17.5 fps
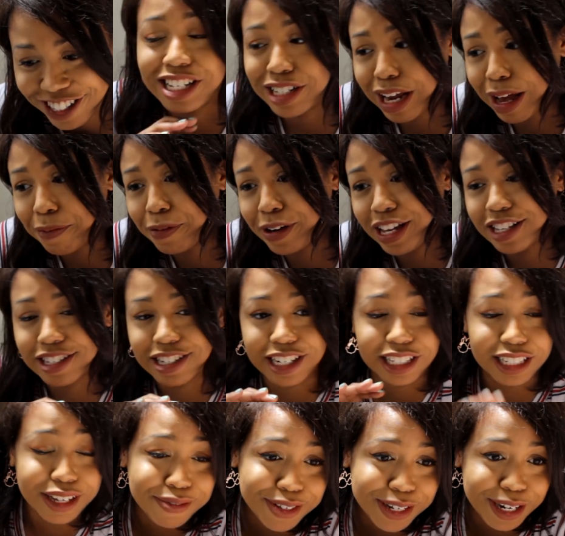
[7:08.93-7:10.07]
He's Japanese and he
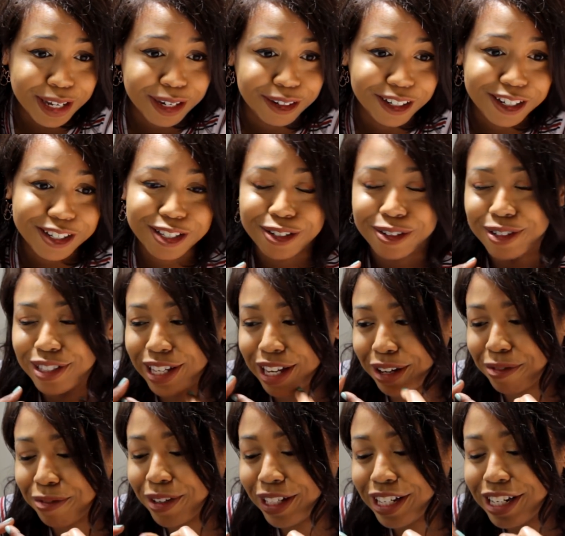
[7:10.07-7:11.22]
lives in New York, so it's like
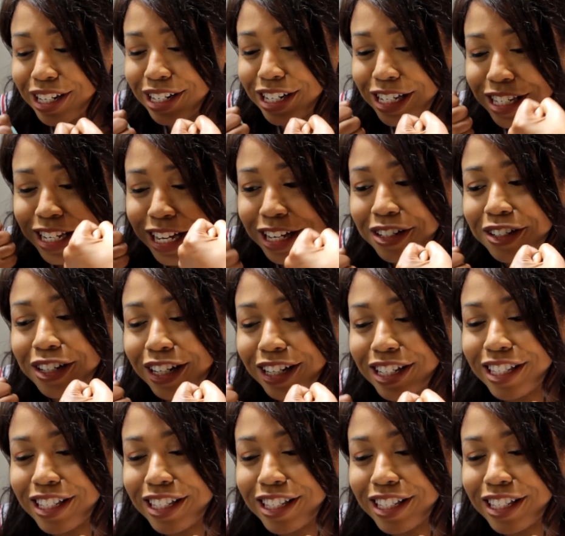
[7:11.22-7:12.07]
really nostalgic.